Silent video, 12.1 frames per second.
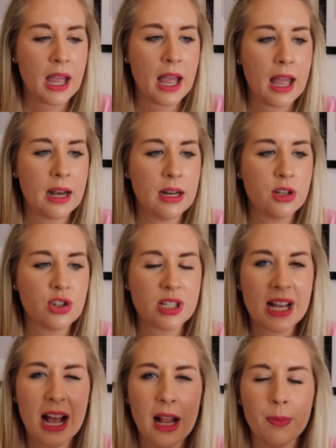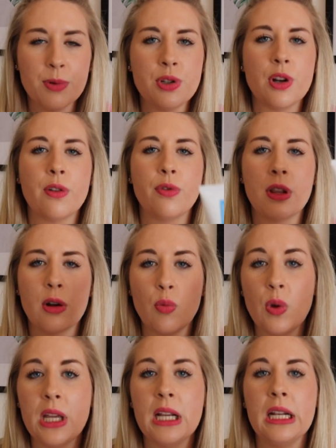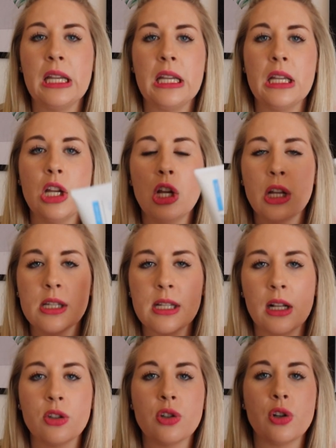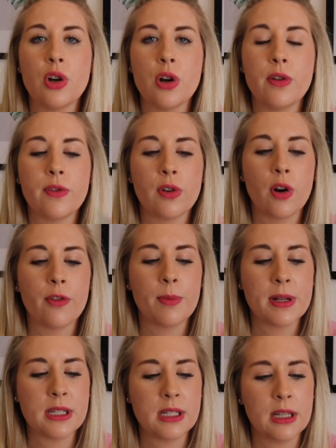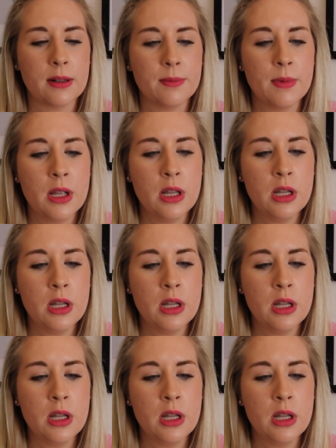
and it just helps, you know, for that weekly cell turnover of my skin.